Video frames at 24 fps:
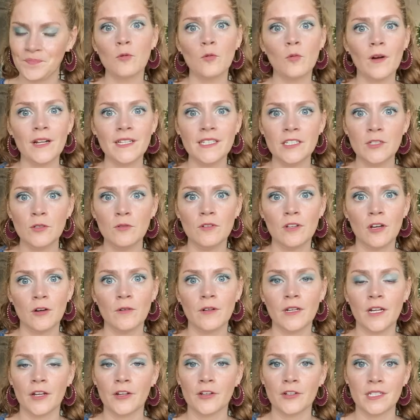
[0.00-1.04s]
Once you know
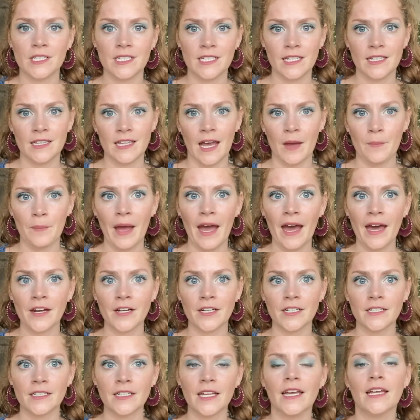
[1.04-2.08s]
and understand that
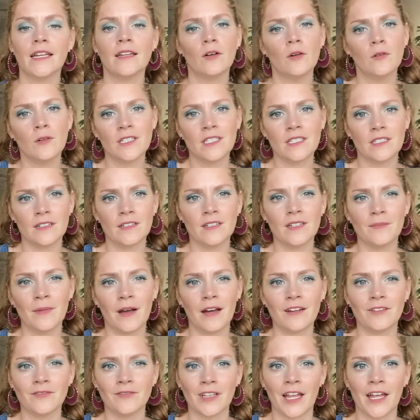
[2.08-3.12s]
pattern and know a certain
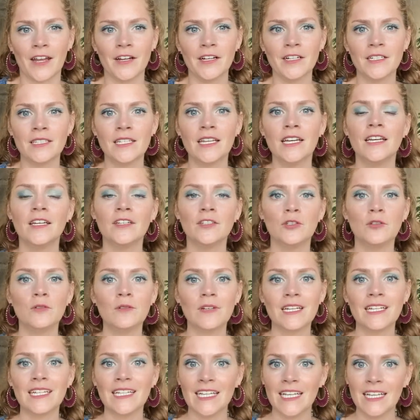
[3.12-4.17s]
amount of letters, you
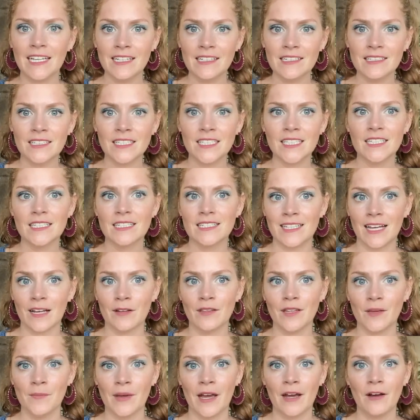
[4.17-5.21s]
can easily sound
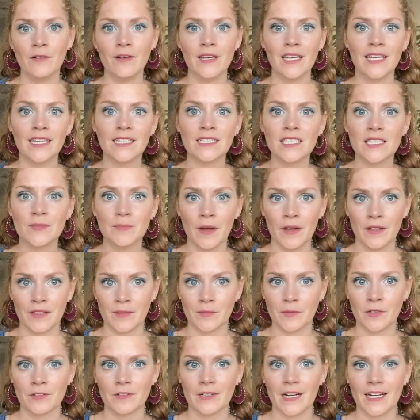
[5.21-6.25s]
them out and spell them
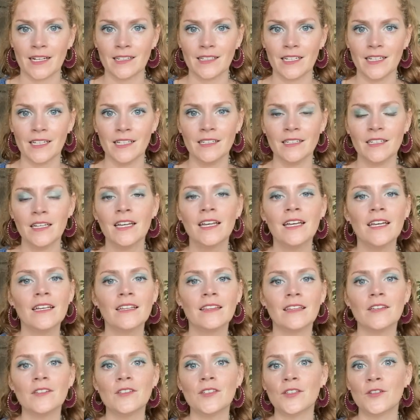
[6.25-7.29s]
correctly.
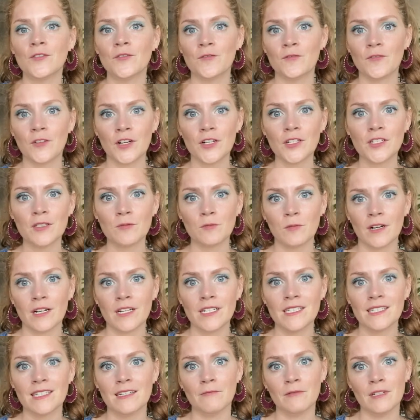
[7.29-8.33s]
These are the first
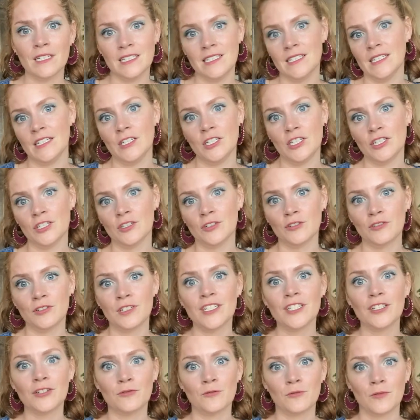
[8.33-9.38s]
words that we teach children
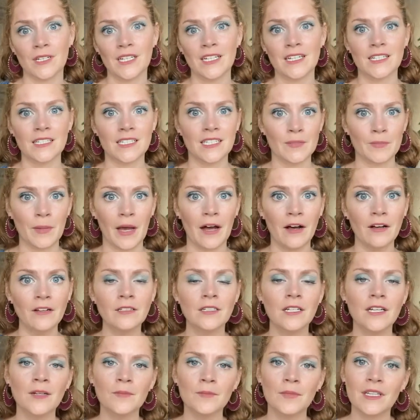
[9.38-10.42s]
to read and spell
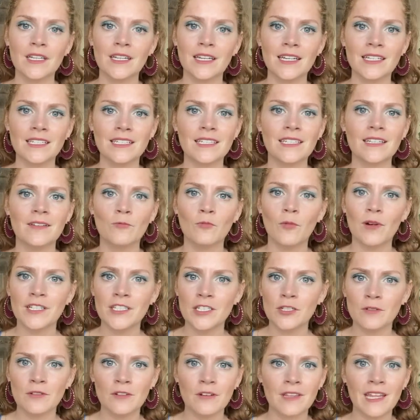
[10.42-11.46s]
because once
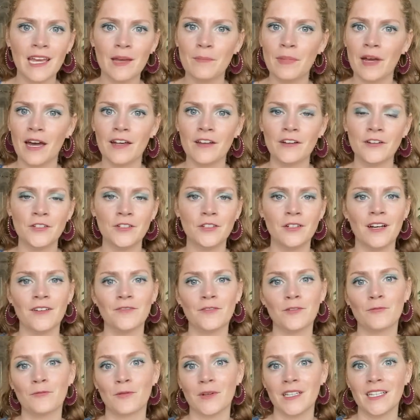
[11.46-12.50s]
you know that pattern, you'll have
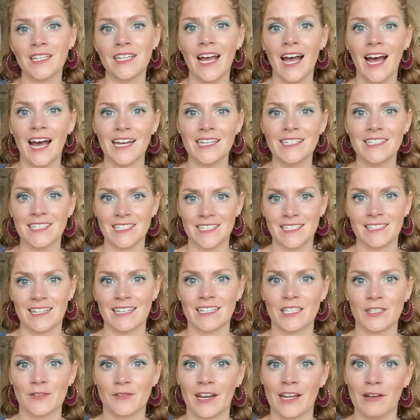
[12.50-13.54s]
a really high
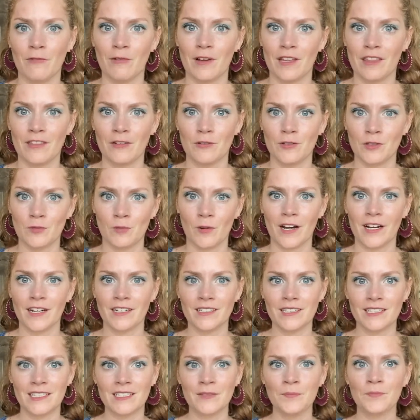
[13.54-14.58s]
success rate with those words.